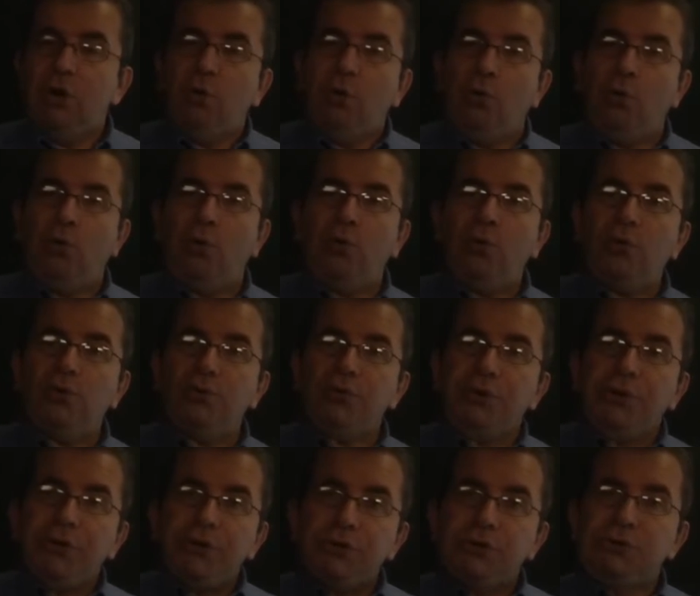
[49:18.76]
Or
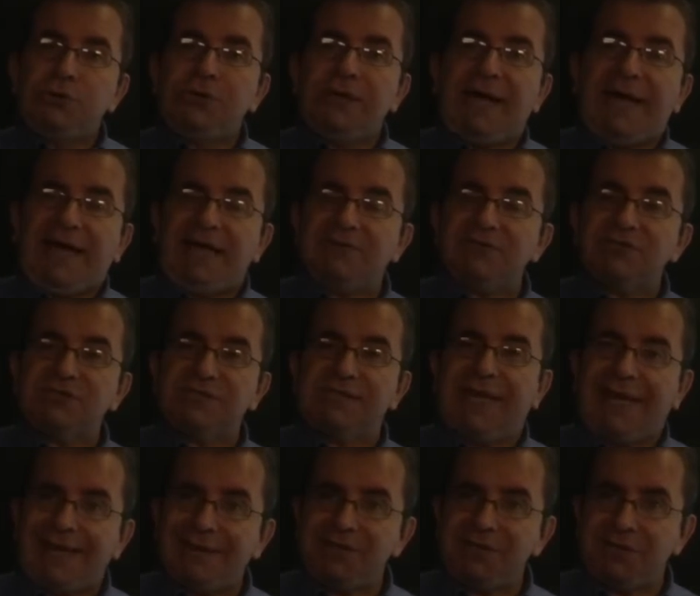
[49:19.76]
do you have
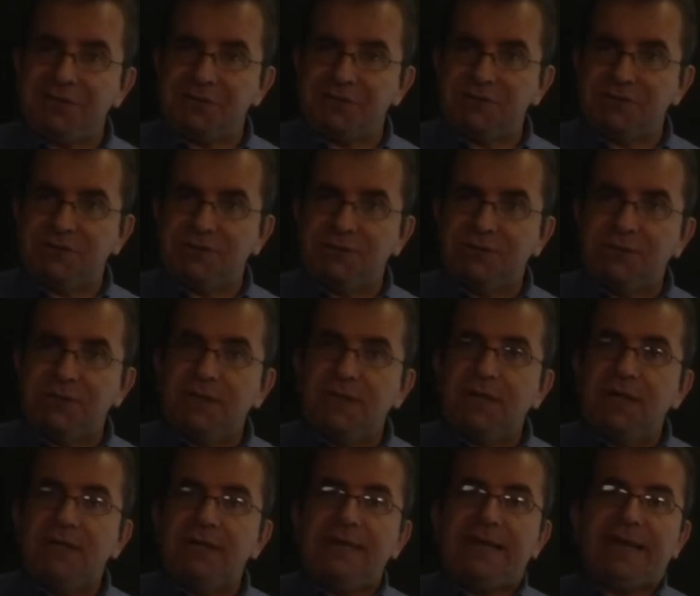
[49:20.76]
standards
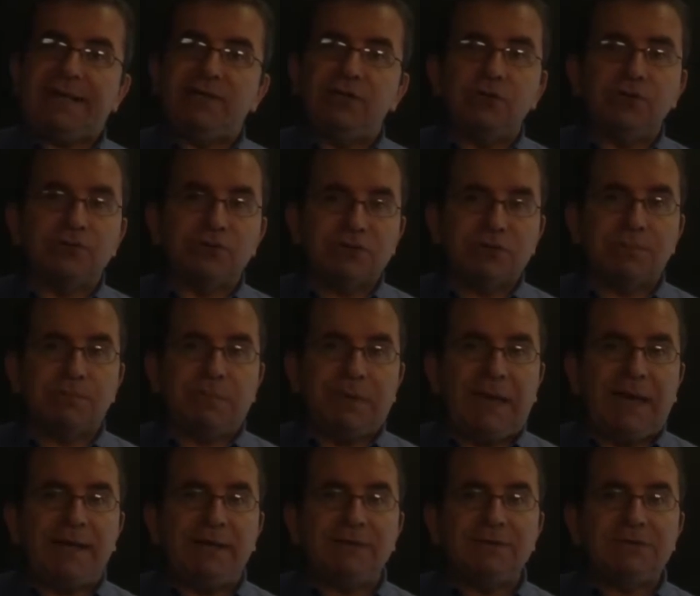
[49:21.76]
that your
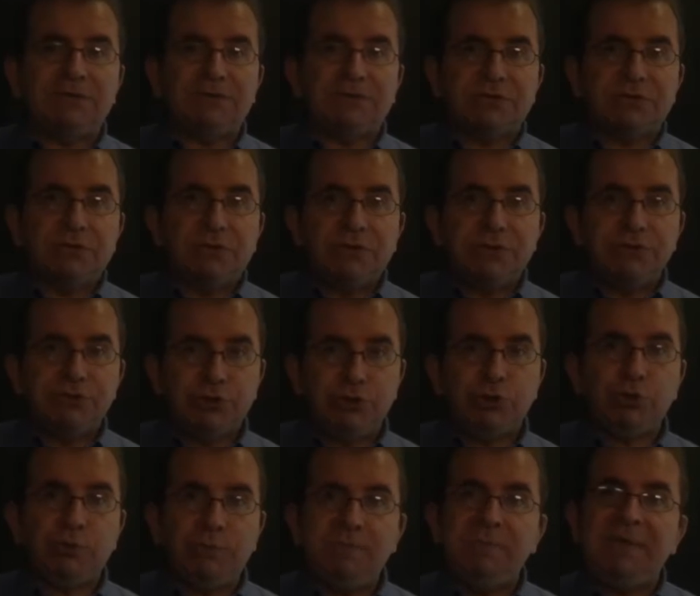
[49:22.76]
suppliers
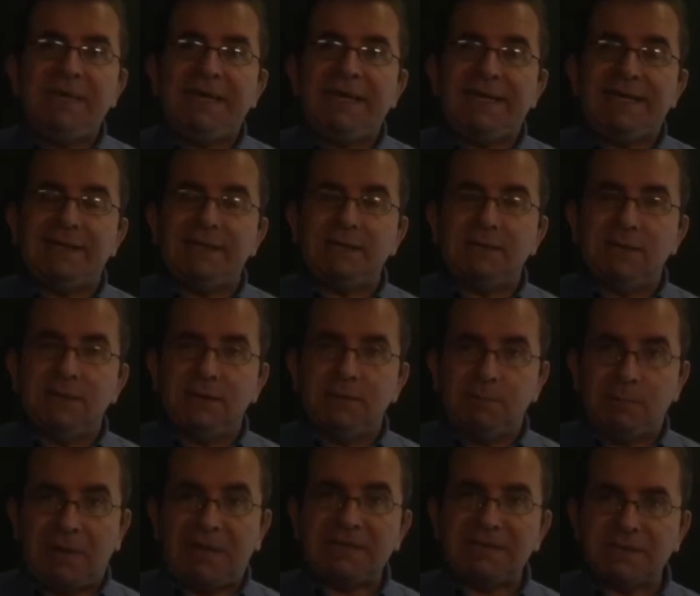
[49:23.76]
should meet,
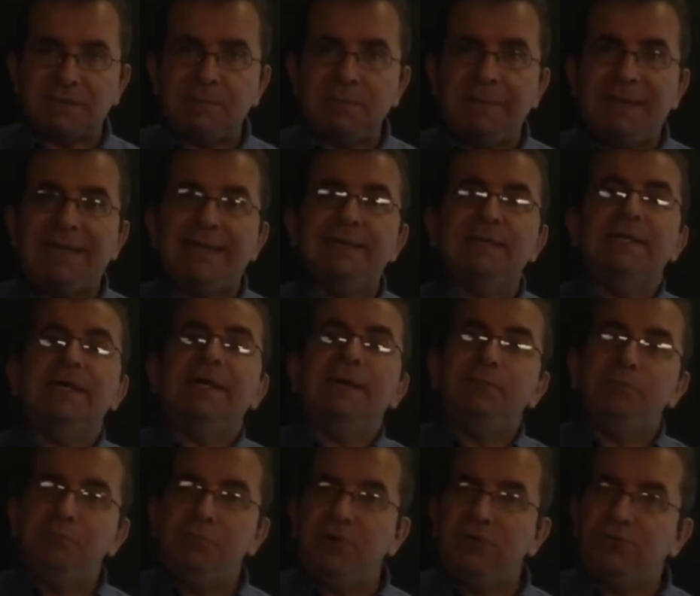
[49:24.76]
must meet,
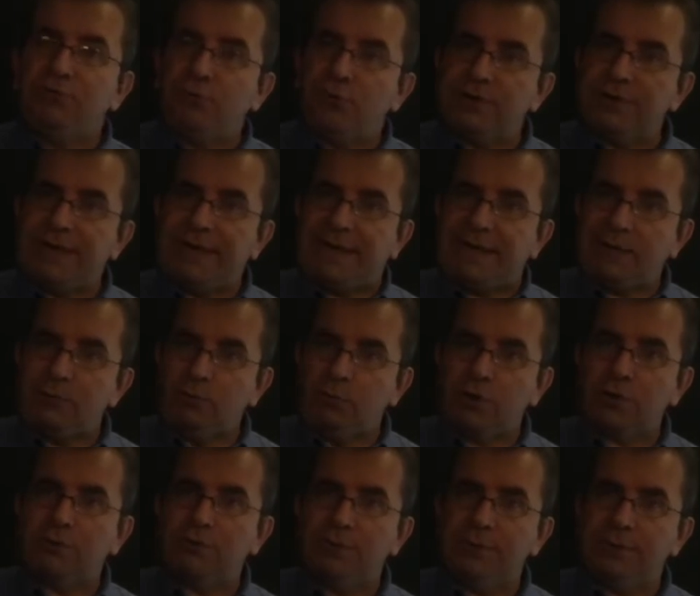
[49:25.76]
before they can
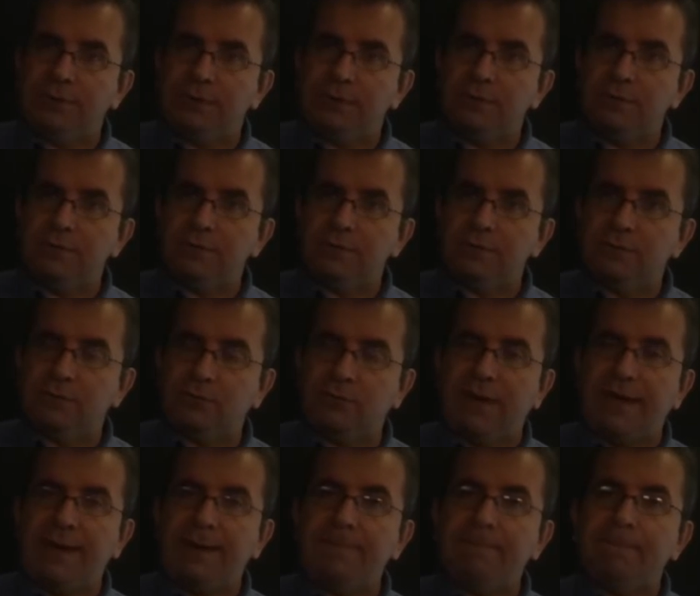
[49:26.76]
work with you?
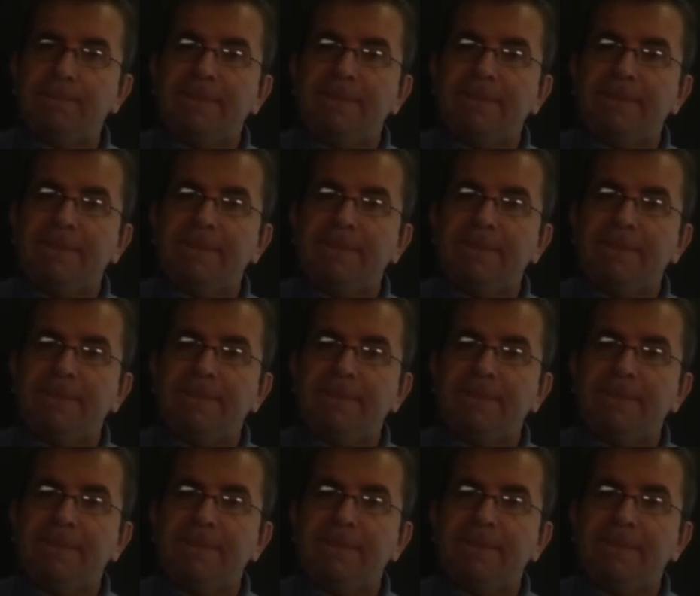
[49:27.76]
Okay.